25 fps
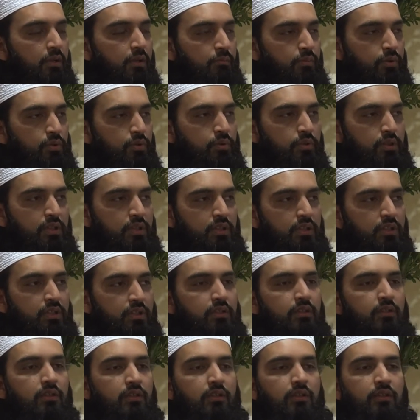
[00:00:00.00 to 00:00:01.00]

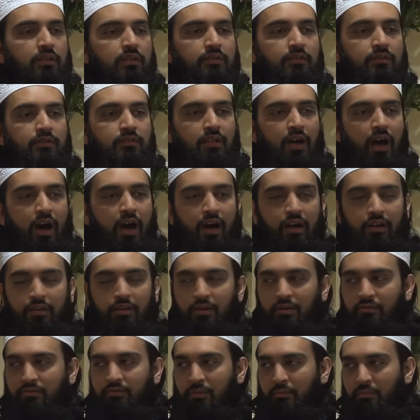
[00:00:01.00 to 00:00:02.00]
beauty is in the eye
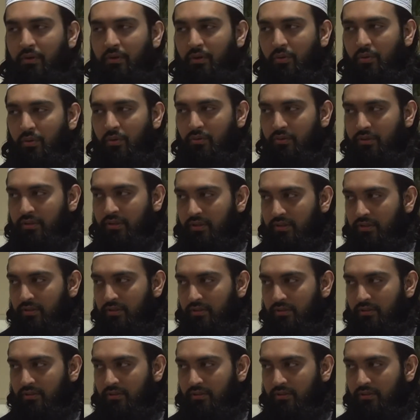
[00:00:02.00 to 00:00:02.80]
of the beholder